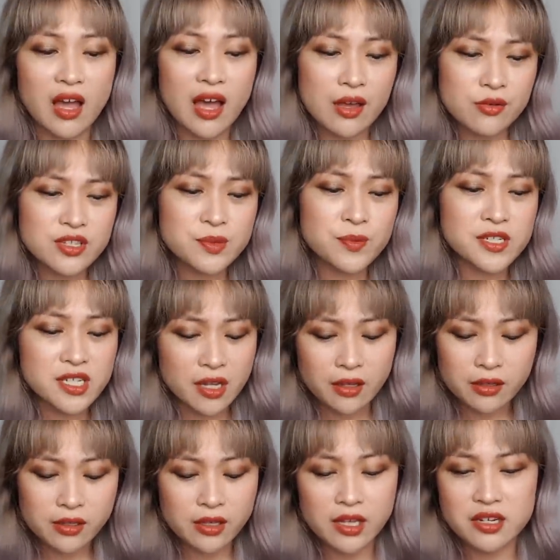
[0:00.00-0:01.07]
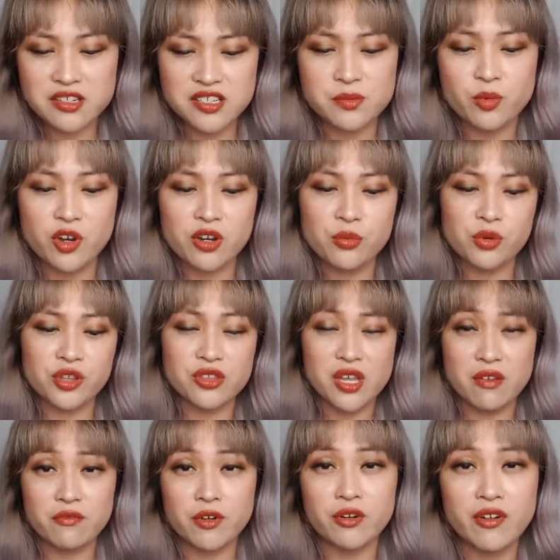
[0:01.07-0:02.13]
I was particularly disappointed with
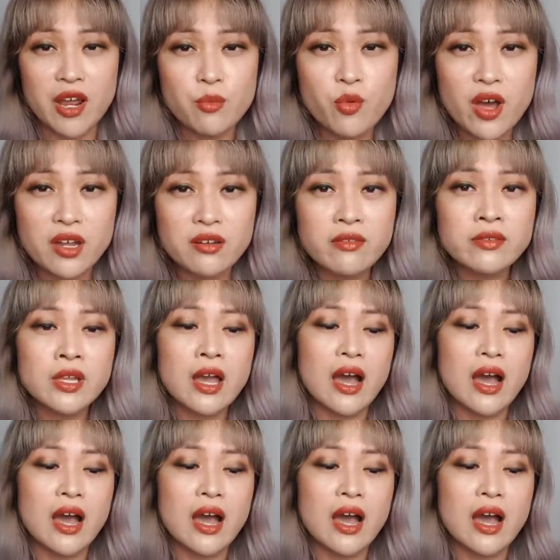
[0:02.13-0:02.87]
the infrared one.